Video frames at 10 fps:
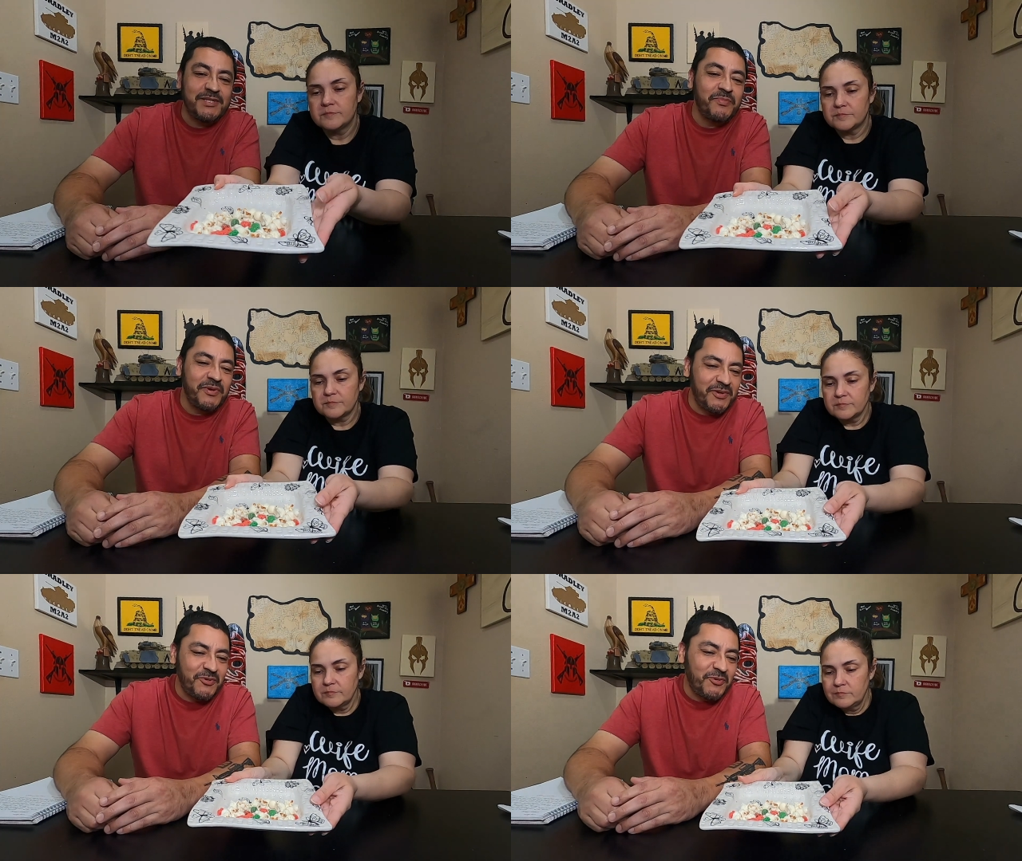
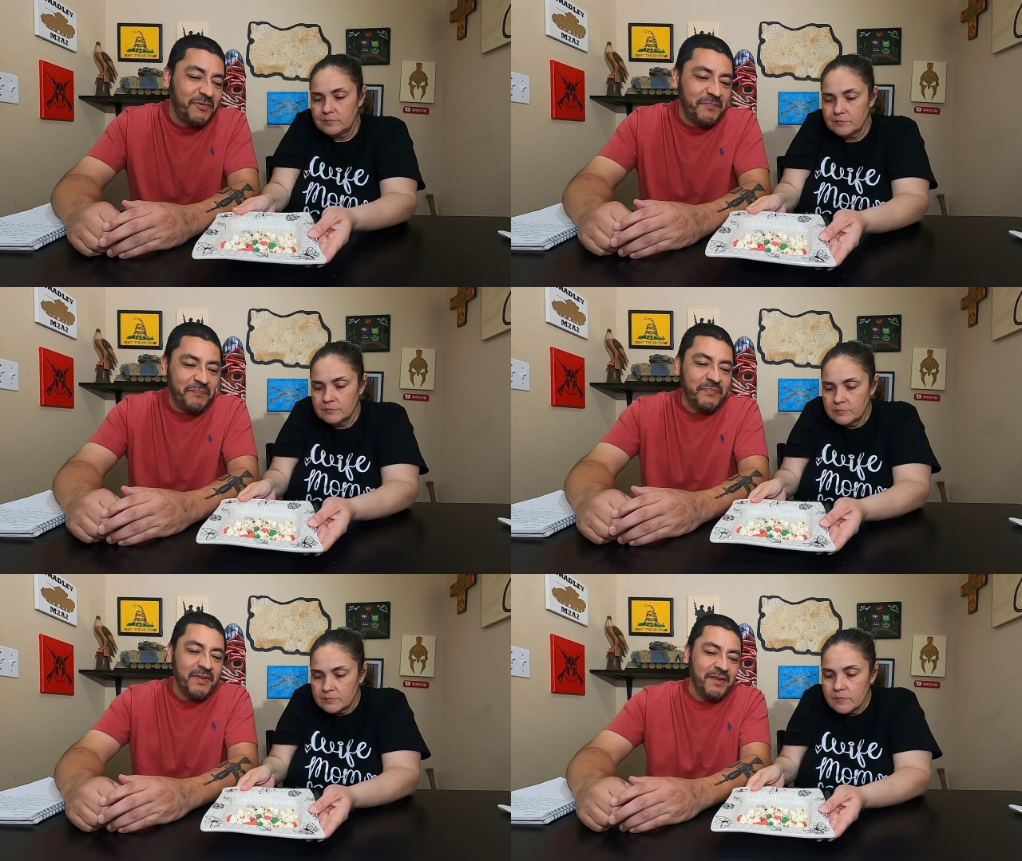Speaker 1: pretty cool.
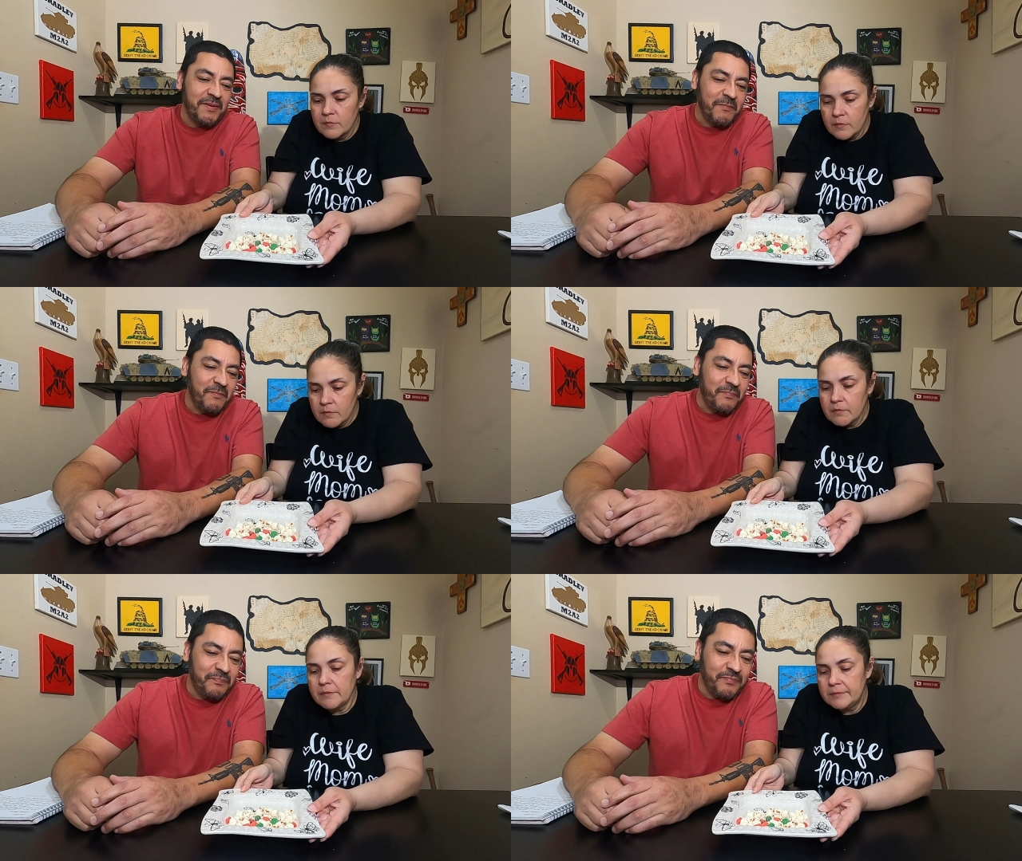
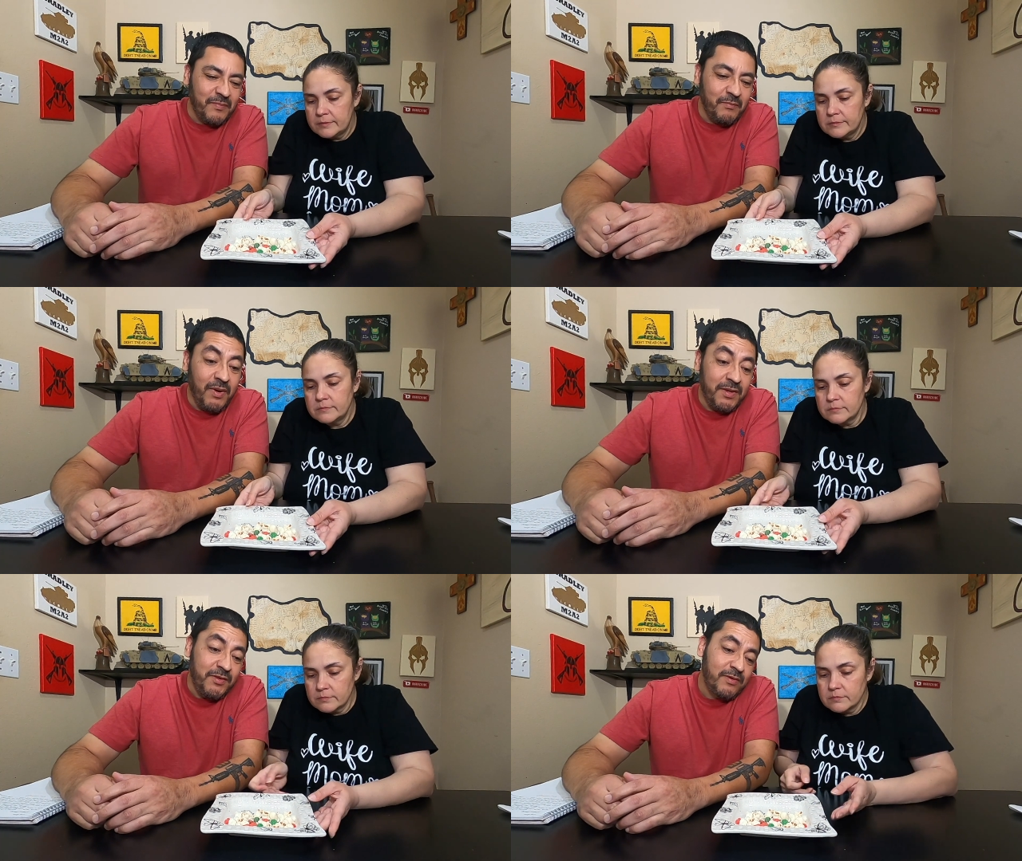
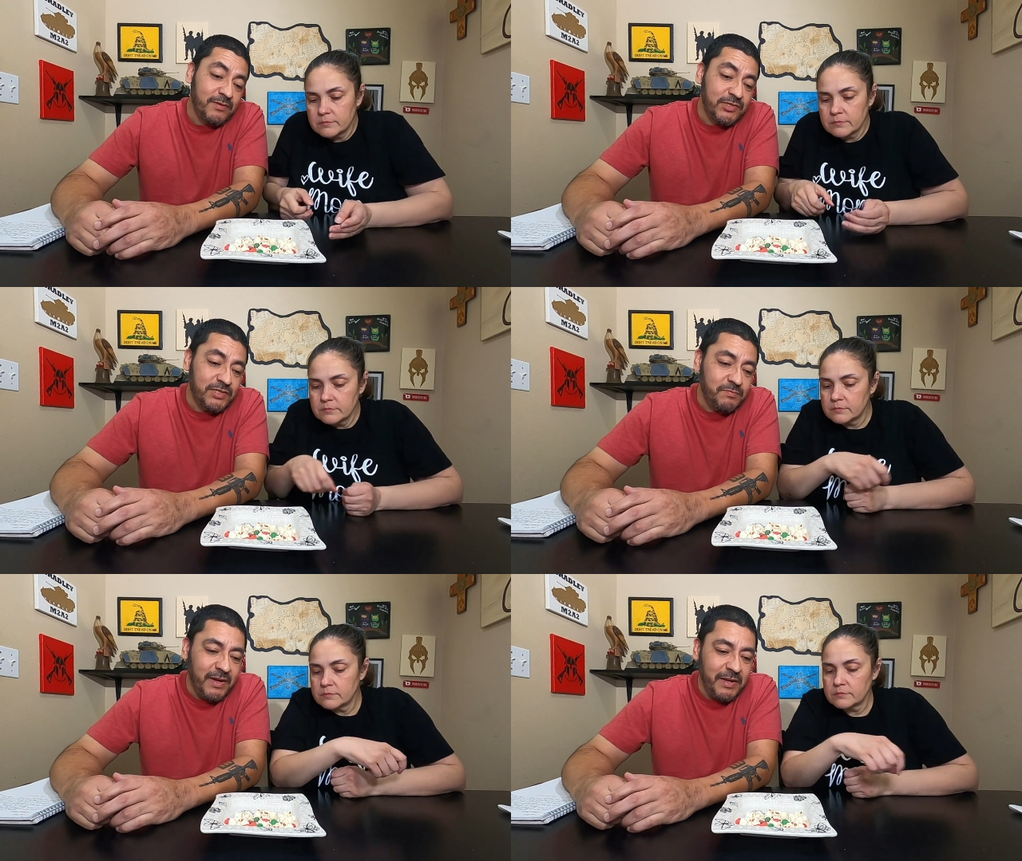But you could
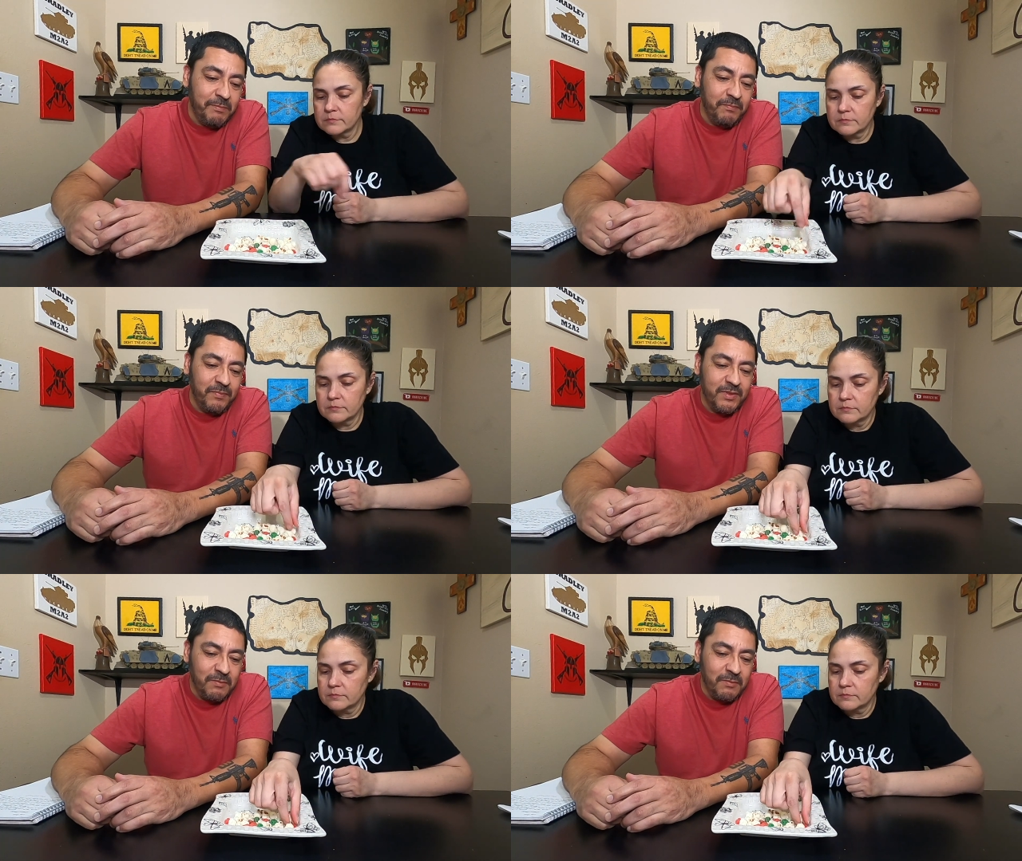just buy the